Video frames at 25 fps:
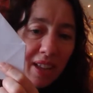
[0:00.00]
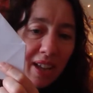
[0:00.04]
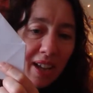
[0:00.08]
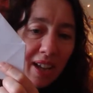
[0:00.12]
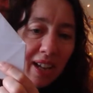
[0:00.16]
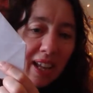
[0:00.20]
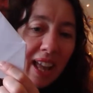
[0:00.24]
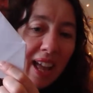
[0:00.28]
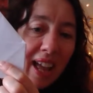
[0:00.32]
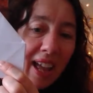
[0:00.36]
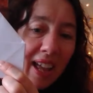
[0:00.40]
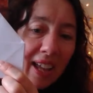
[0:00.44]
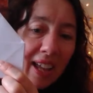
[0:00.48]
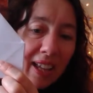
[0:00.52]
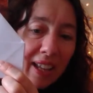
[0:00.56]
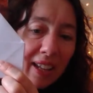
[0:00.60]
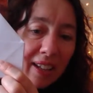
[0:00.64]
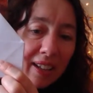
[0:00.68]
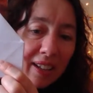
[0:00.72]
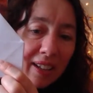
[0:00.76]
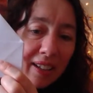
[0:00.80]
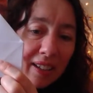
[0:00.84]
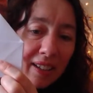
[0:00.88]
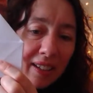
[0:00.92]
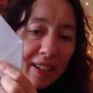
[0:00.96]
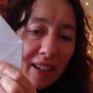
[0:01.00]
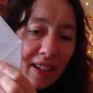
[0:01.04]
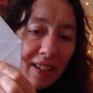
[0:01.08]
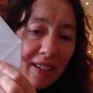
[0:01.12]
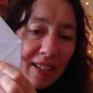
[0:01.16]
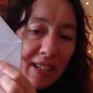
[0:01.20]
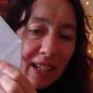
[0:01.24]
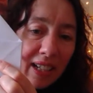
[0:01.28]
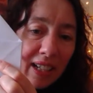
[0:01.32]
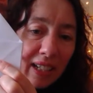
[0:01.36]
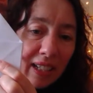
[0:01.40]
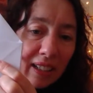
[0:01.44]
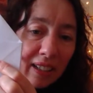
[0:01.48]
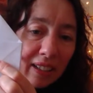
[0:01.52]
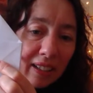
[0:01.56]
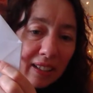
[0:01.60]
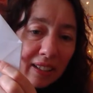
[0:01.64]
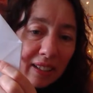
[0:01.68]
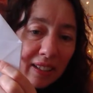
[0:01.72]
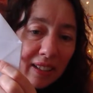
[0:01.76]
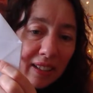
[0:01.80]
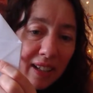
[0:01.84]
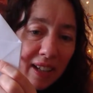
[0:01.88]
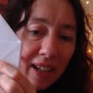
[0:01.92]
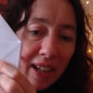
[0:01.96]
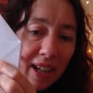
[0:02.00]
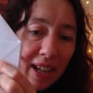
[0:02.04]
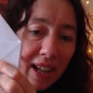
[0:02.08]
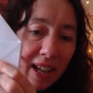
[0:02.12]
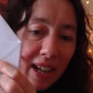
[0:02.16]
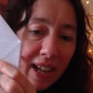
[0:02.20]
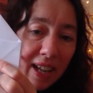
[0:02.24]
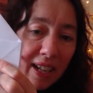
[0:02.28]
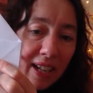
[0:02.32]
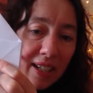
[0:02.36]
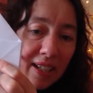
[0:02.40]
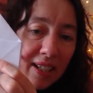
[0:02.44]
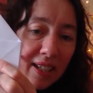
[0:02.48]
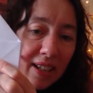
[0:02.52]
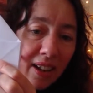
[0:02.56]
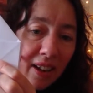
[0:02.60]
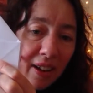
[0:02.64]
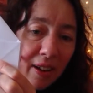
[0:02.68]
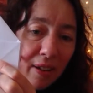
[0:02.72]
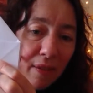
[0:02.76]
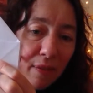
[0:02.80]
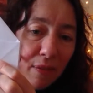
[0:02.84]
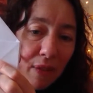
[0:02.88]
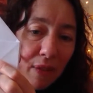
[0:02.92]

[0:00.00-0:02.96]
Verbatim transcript: again, those little inside